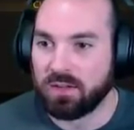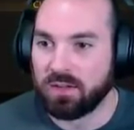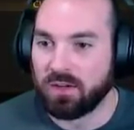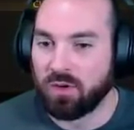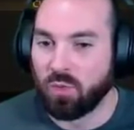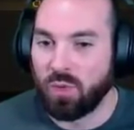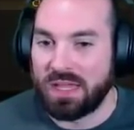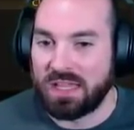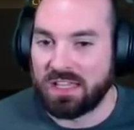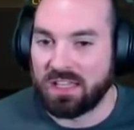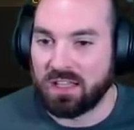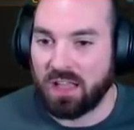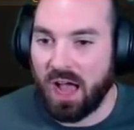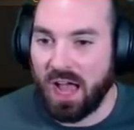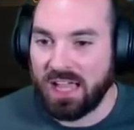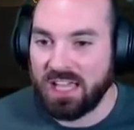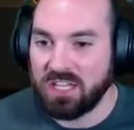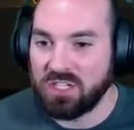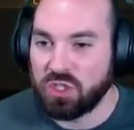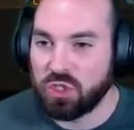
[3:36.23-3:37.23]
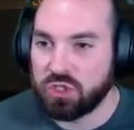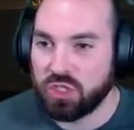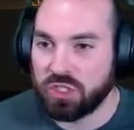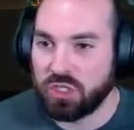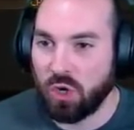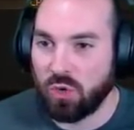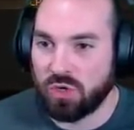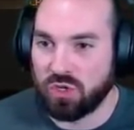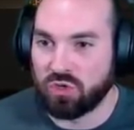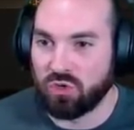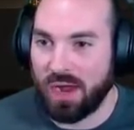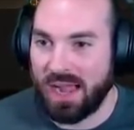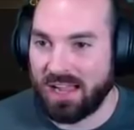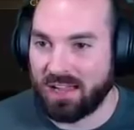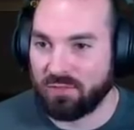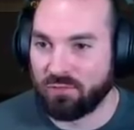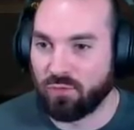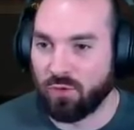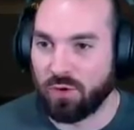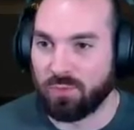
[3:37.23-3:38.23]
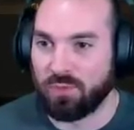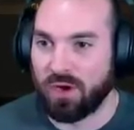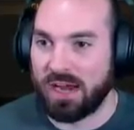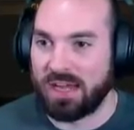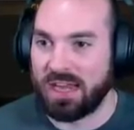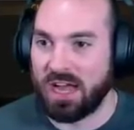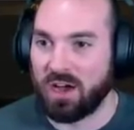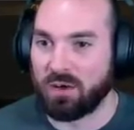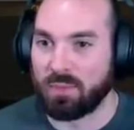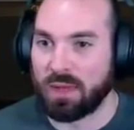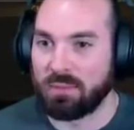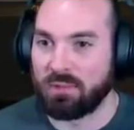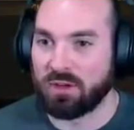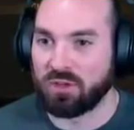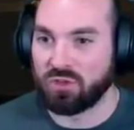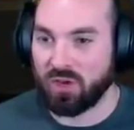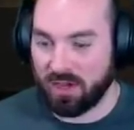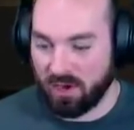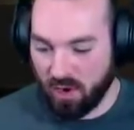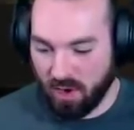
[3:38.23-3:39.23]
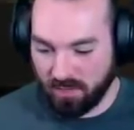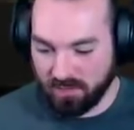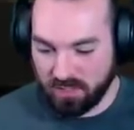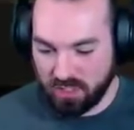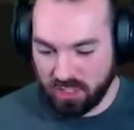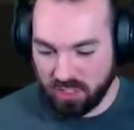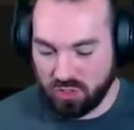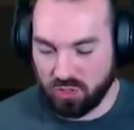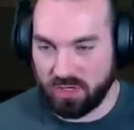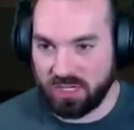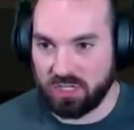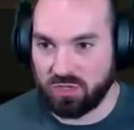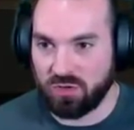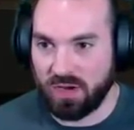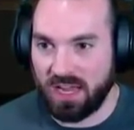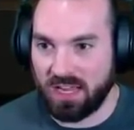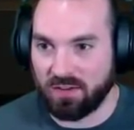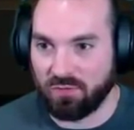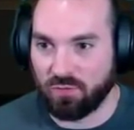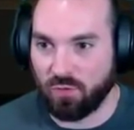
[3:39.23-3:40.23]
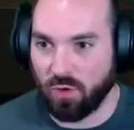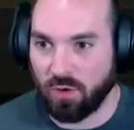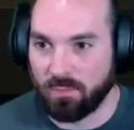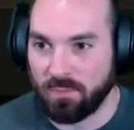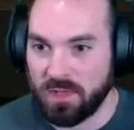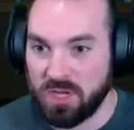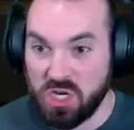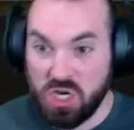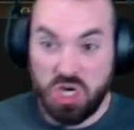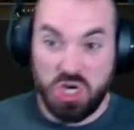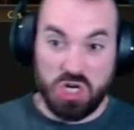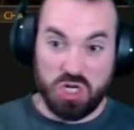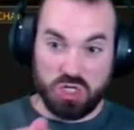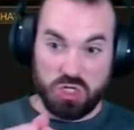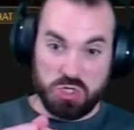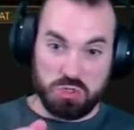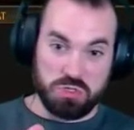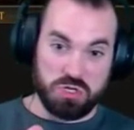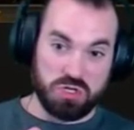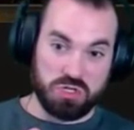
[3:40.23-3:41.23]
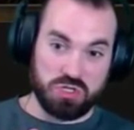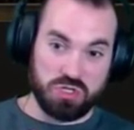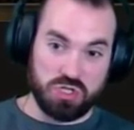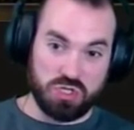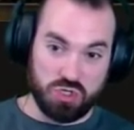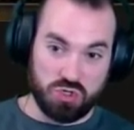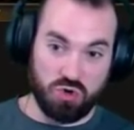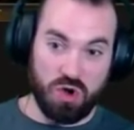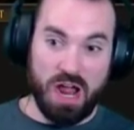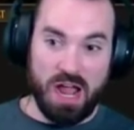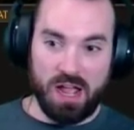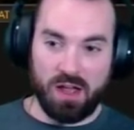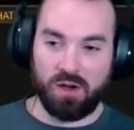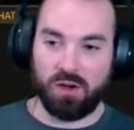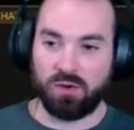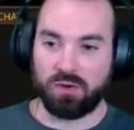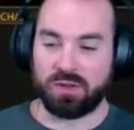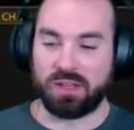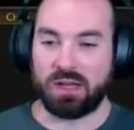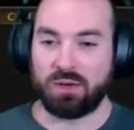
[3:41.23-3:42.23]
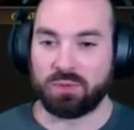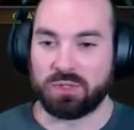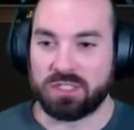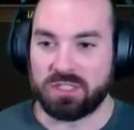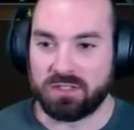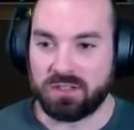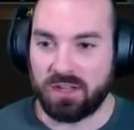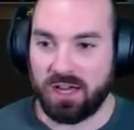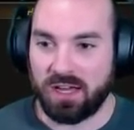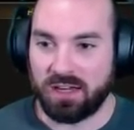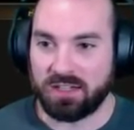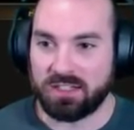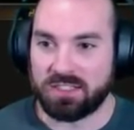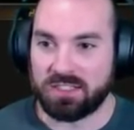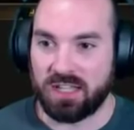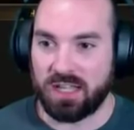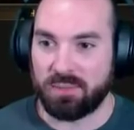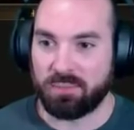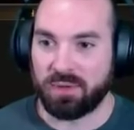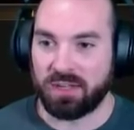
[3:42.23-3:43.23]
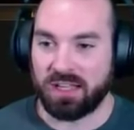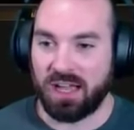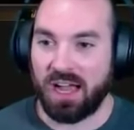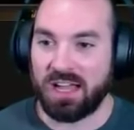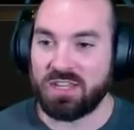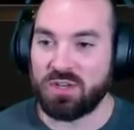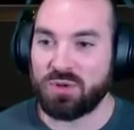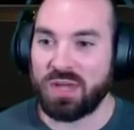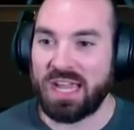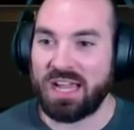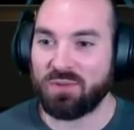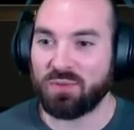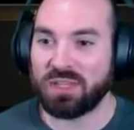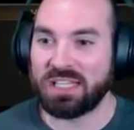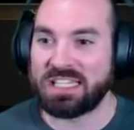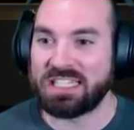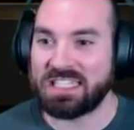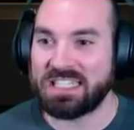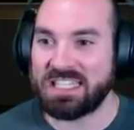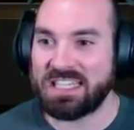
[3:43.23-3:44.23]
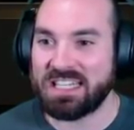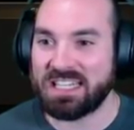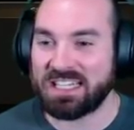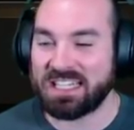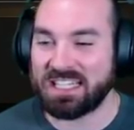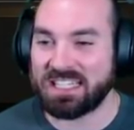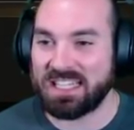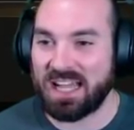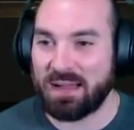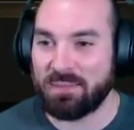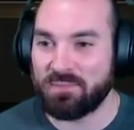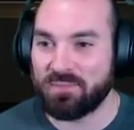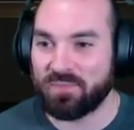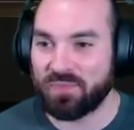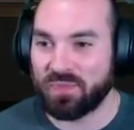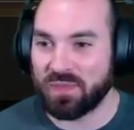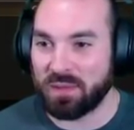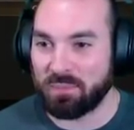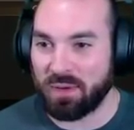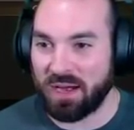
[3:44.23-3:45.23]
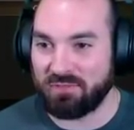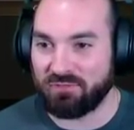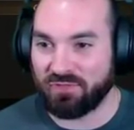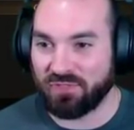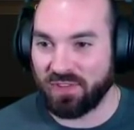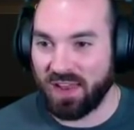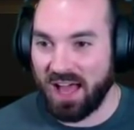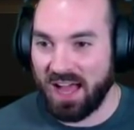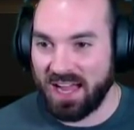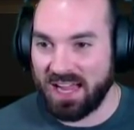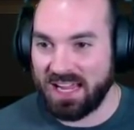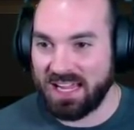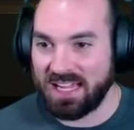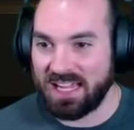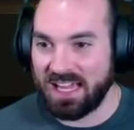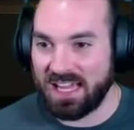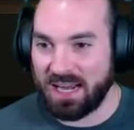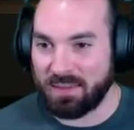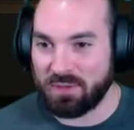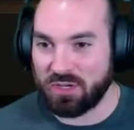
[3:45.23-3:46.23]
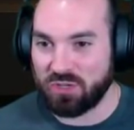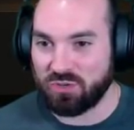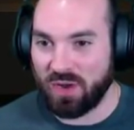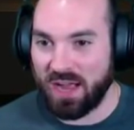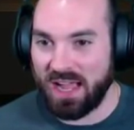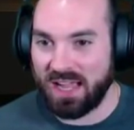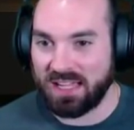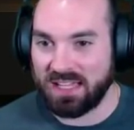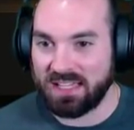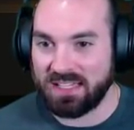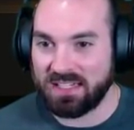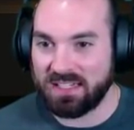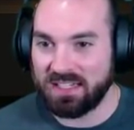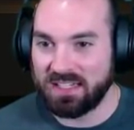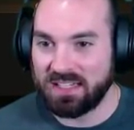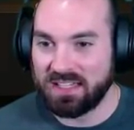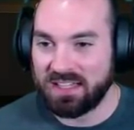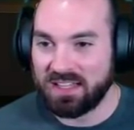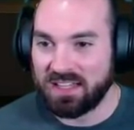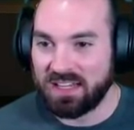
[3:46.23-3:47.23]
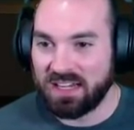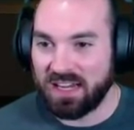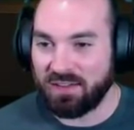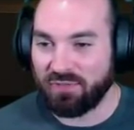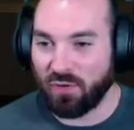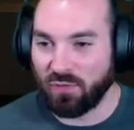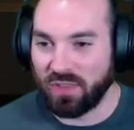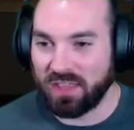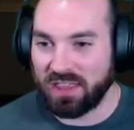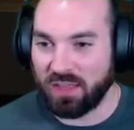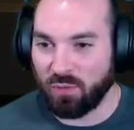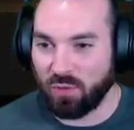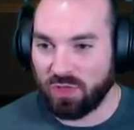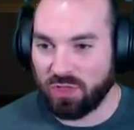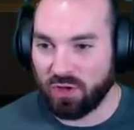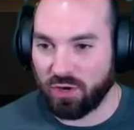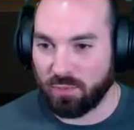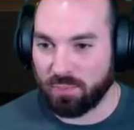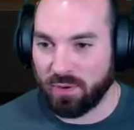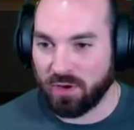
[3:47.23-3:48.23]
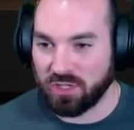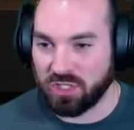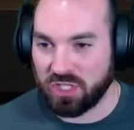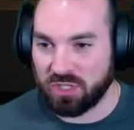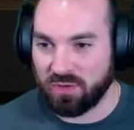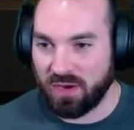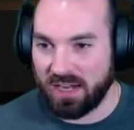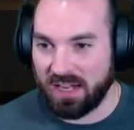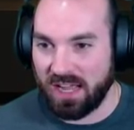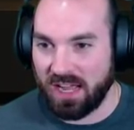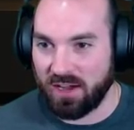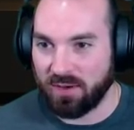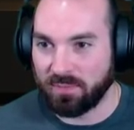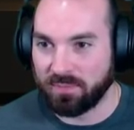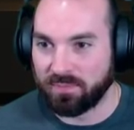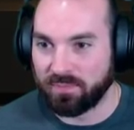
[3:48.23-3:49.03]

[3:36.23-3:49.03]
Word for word: Wait, I can just go to dragon form right now. Maybe I'll try to harvest the tree in dragon form. Dra oh, that was not as epic. I, you can't really see it because I'm... But I'm flying and I'm a dragon. If only there were third person right now.